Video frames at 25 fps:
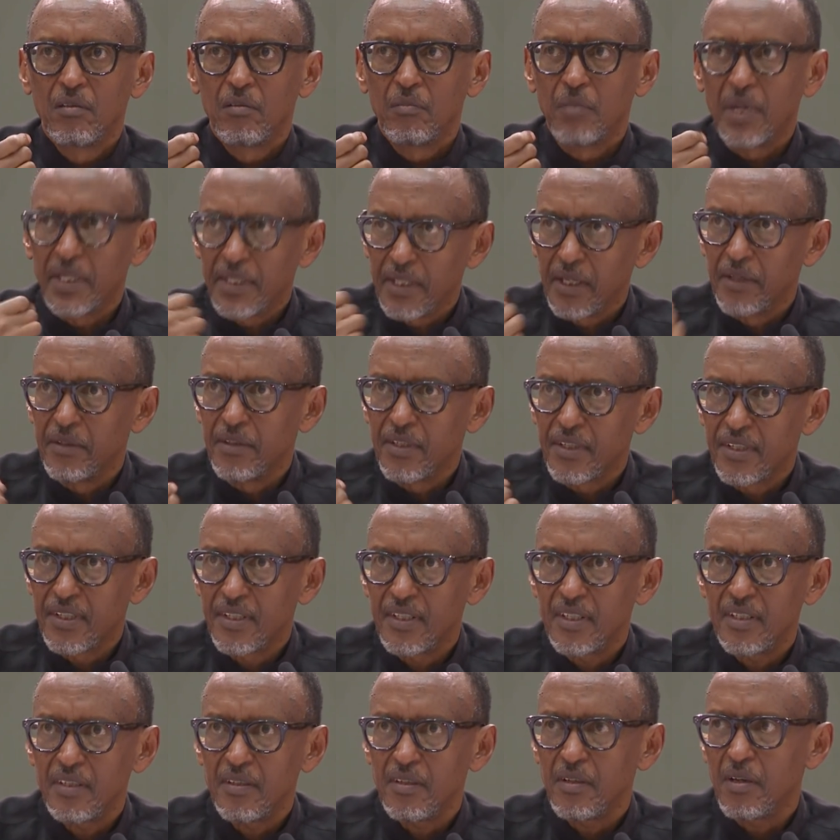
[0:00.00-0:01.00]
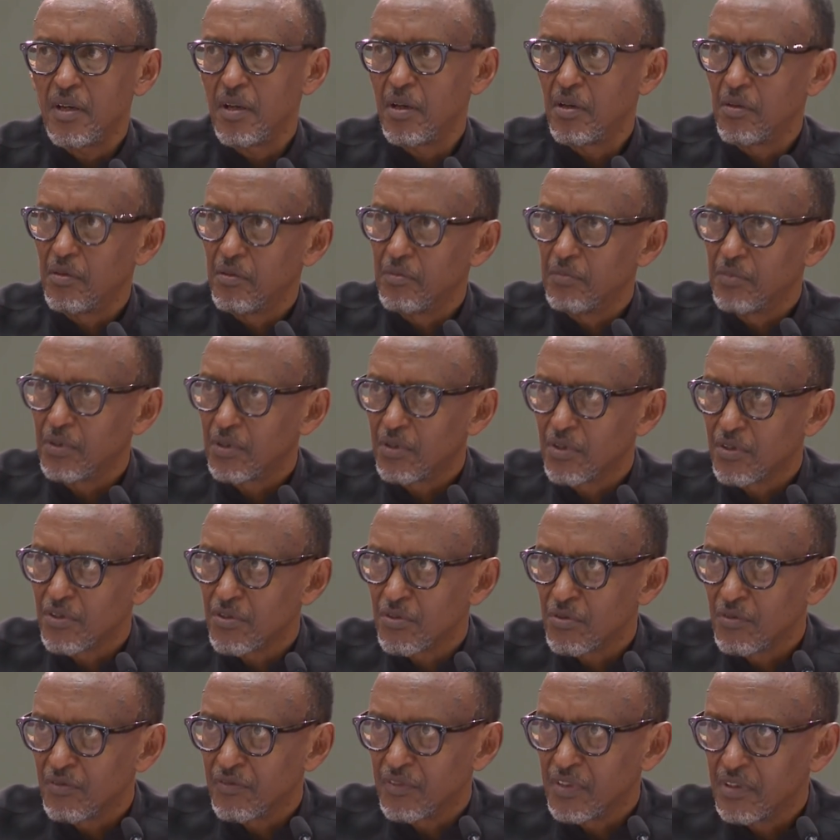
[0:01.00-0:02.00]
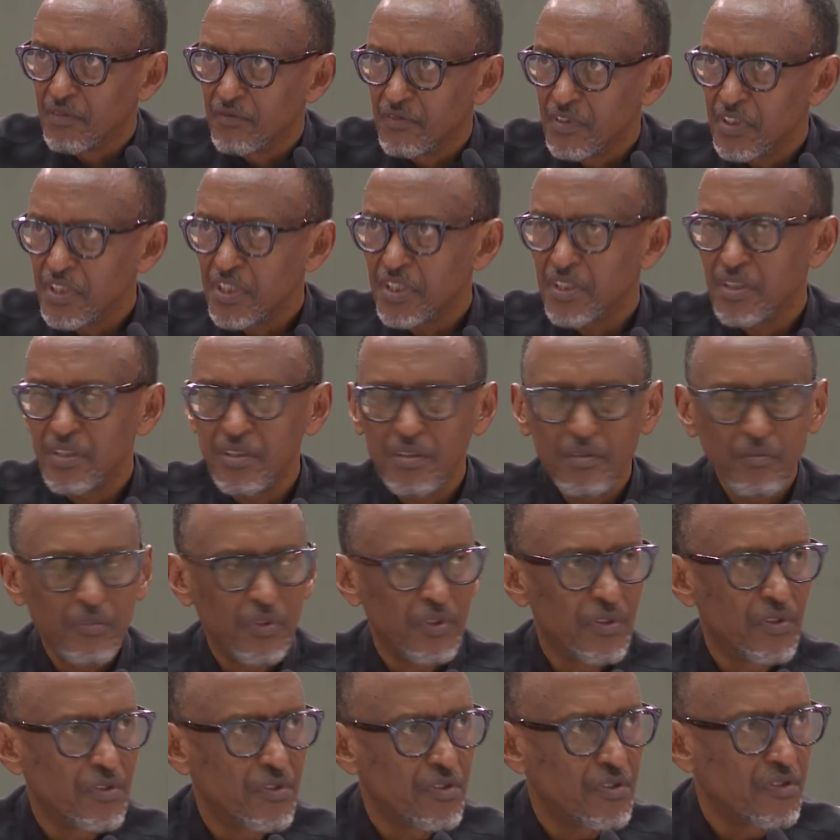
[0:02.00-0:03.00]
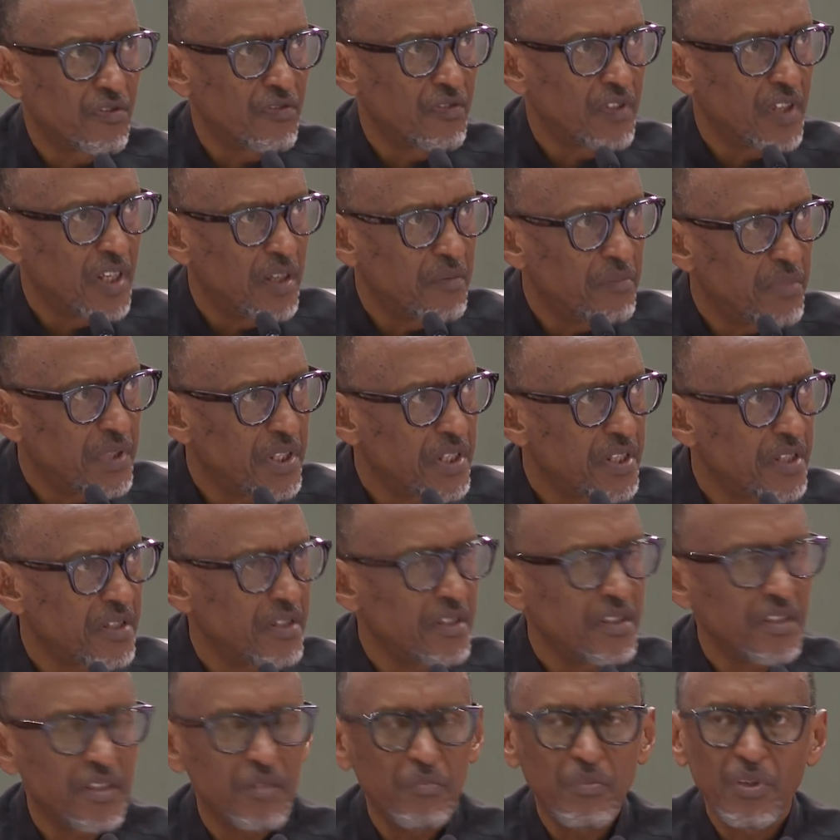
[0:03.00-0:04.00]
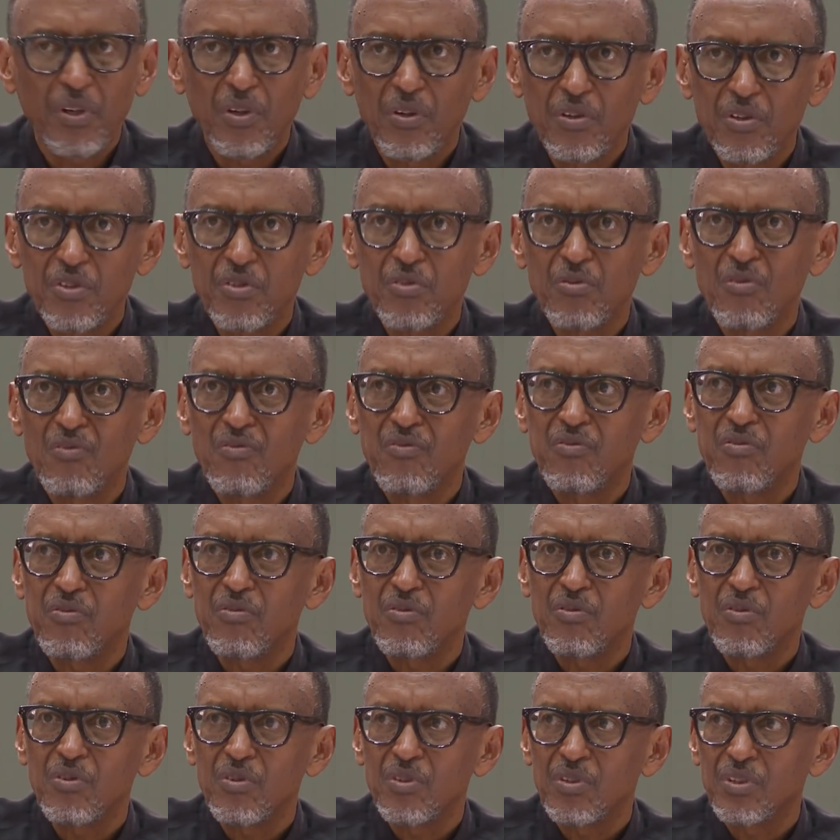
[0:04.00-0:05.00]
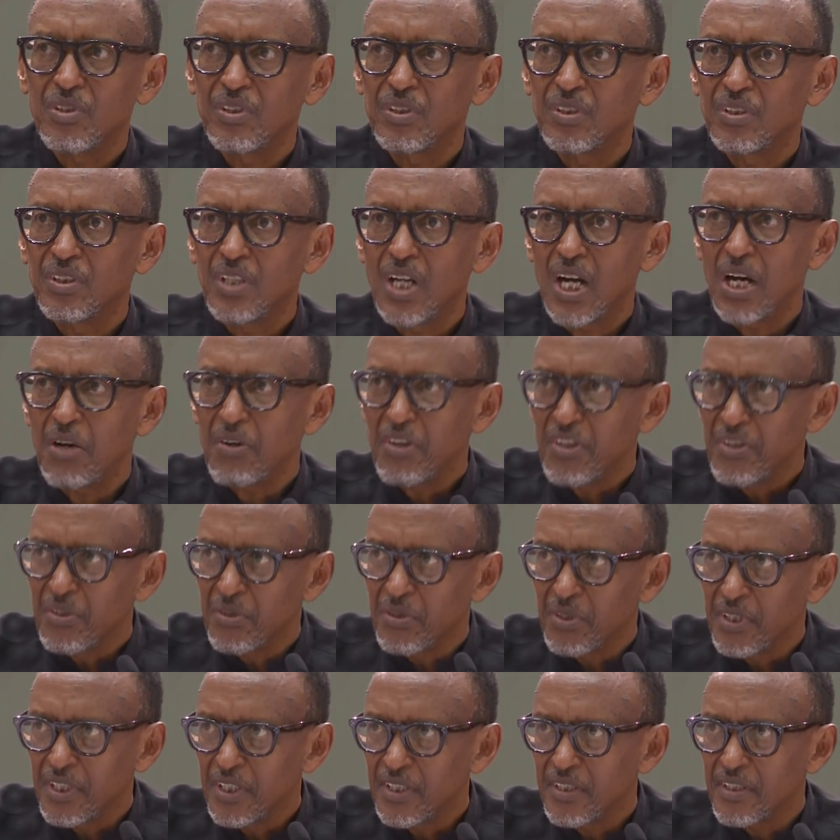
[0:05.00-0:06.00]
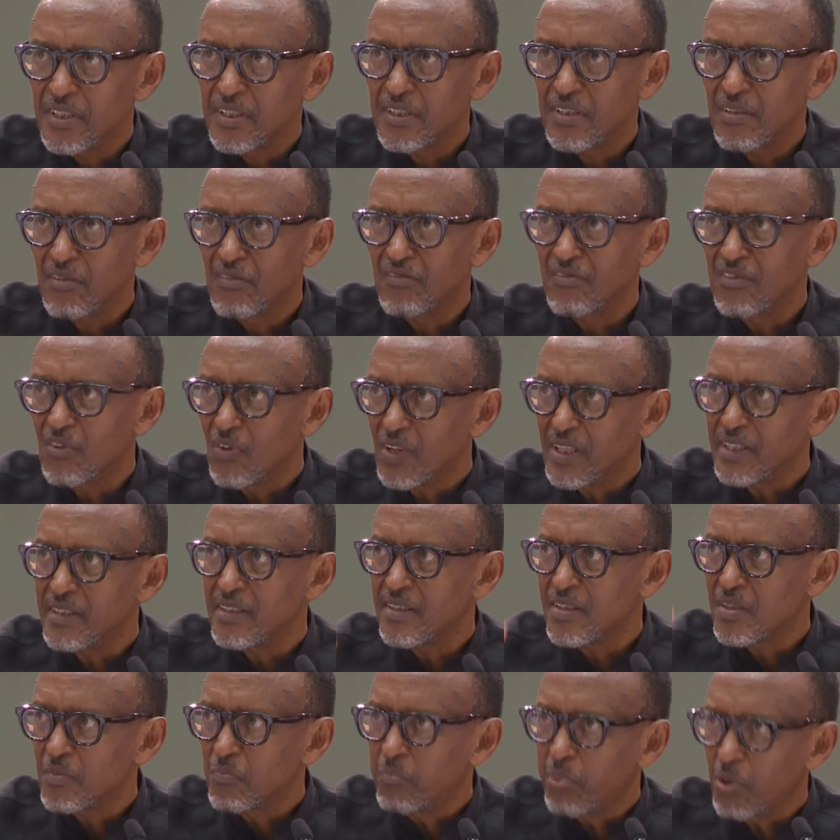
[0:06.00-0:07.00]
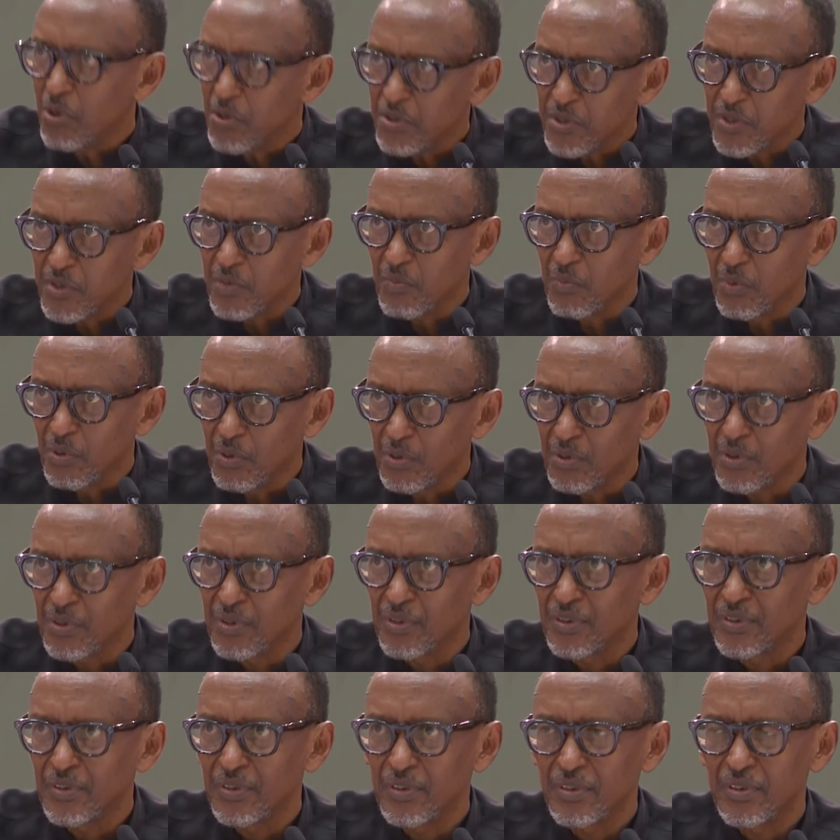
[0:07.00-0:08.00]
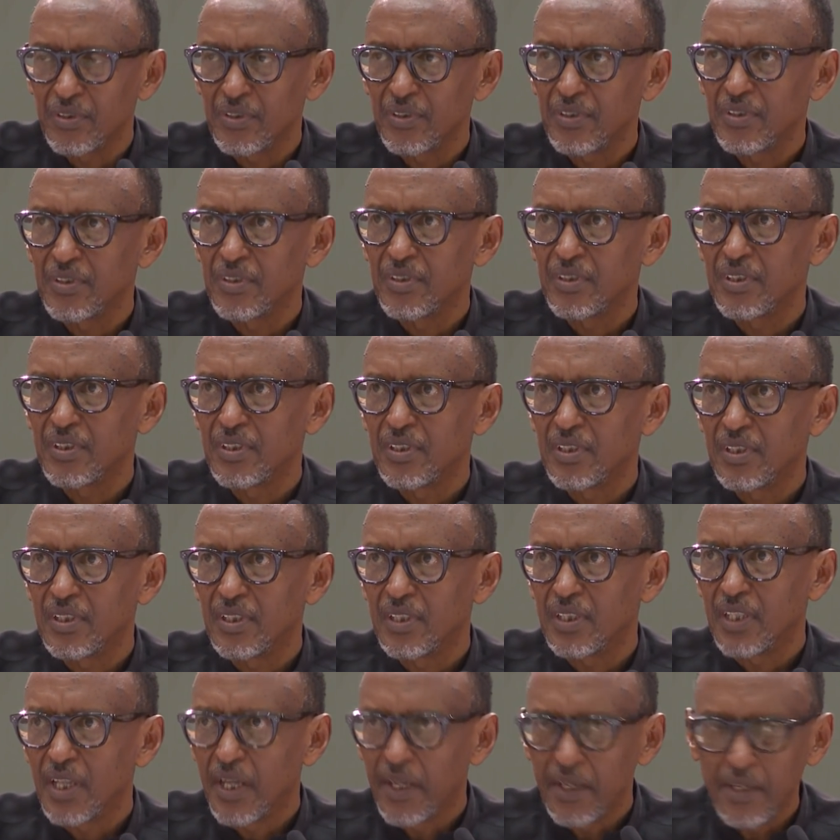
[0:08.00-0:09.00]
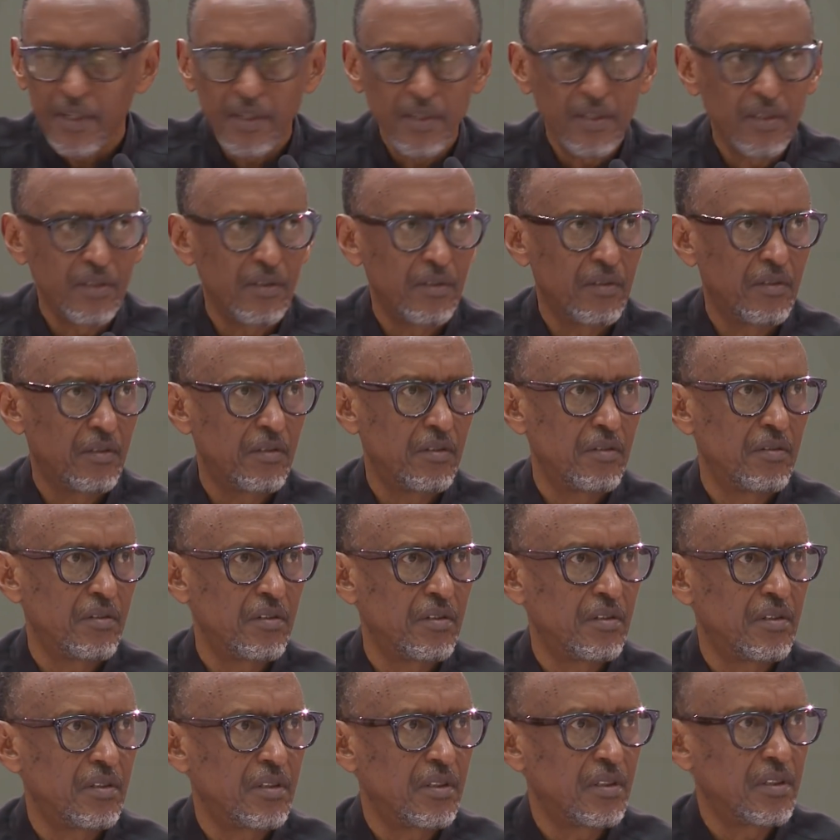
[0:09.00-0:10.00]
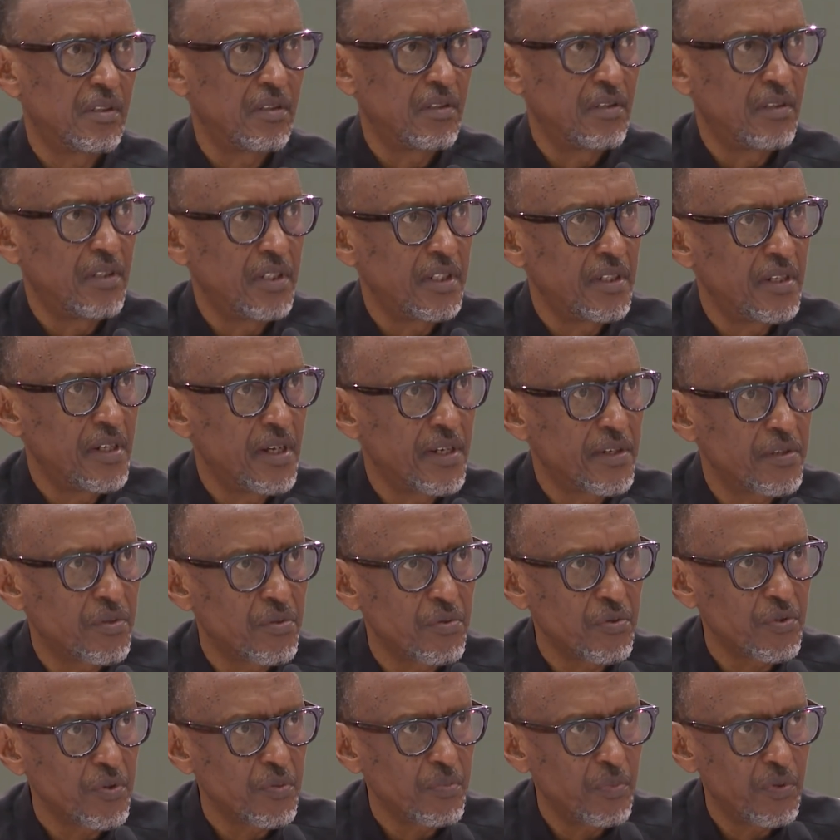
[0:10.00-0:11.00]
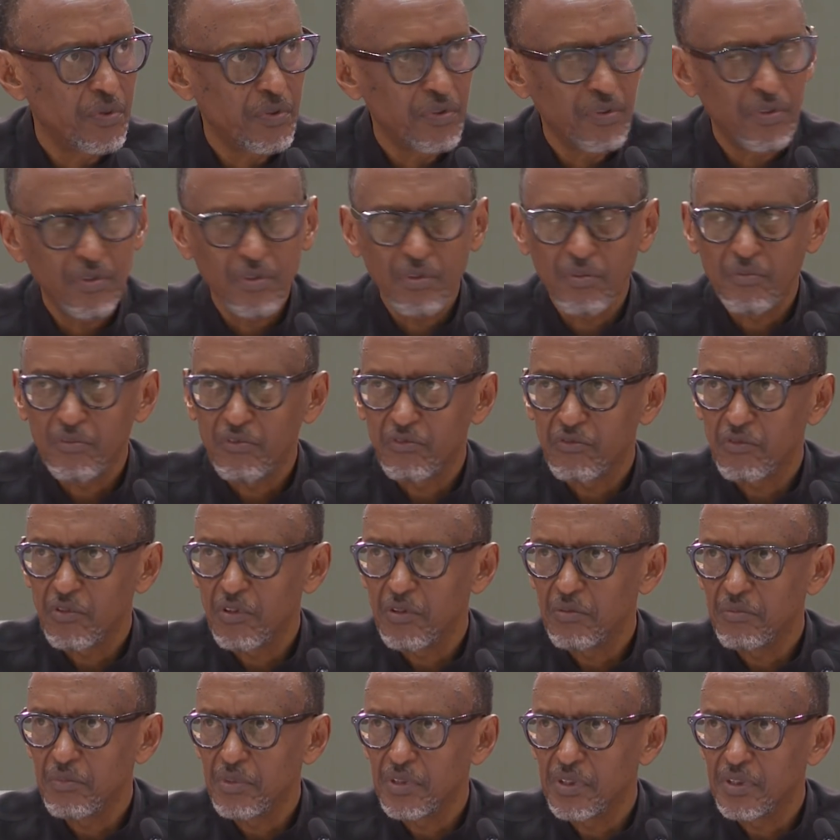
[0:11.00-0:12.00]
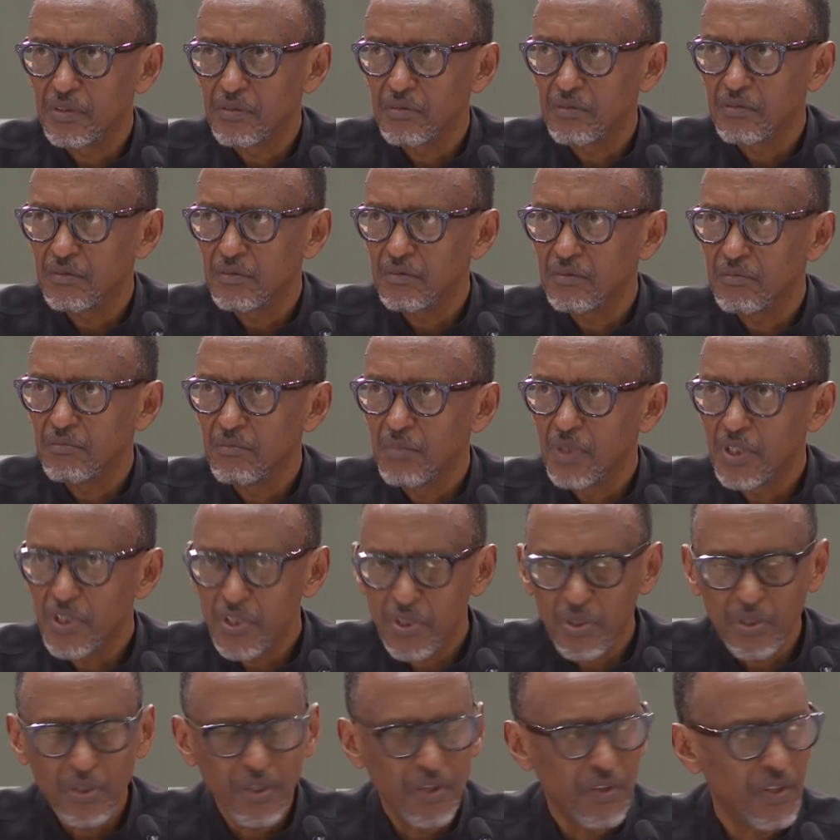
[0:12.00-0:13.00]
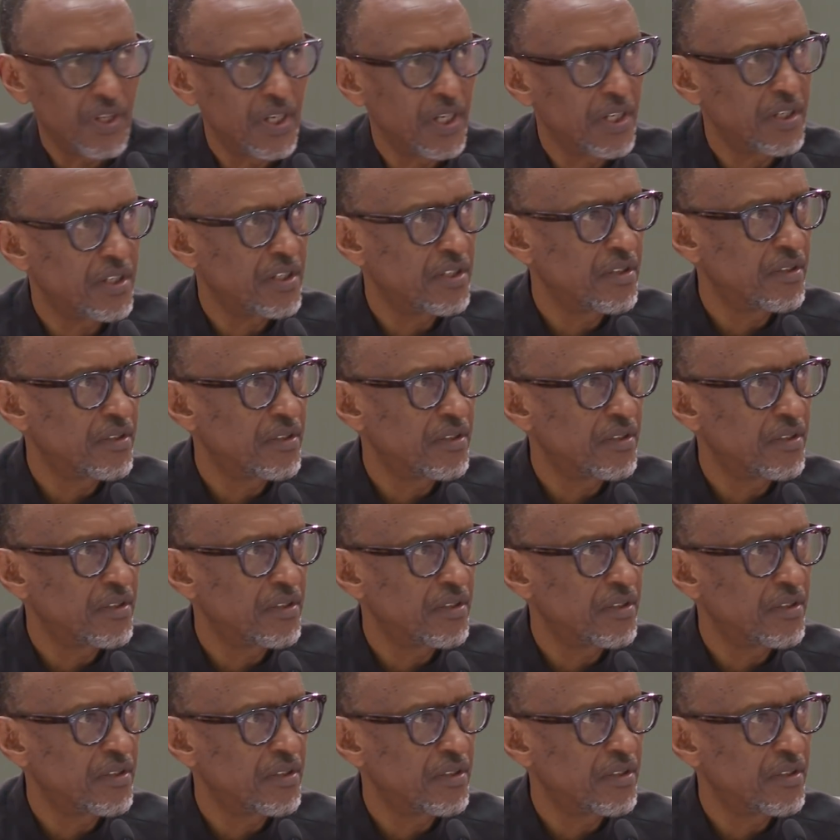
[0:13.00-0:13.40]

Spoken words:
But I will say, because of the vision, because of the ambitions, because of our knowledge of what is possible, and the leaders who spoke before me mentioned that,